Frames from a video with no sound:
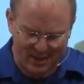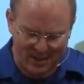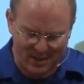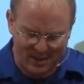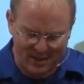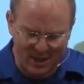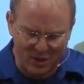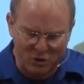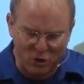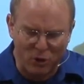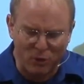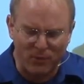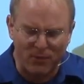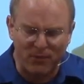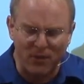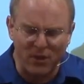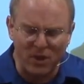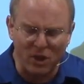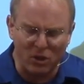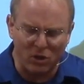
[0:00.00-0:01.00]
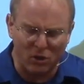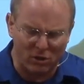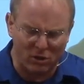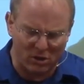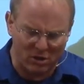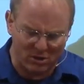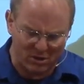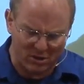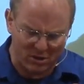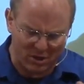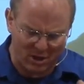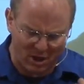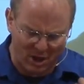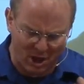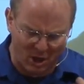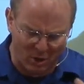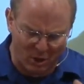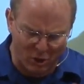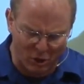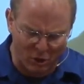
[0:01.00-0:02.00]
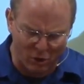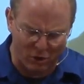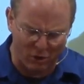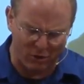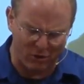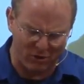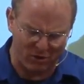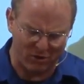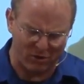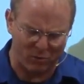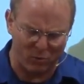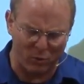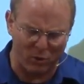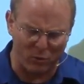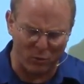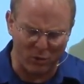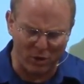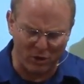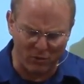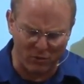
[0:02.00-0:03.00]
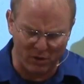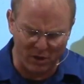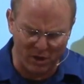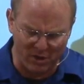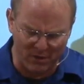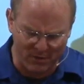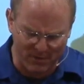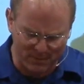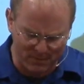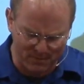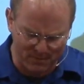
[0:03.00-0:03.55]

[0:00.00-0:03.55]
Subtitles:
that you feel our hurt when we grieve,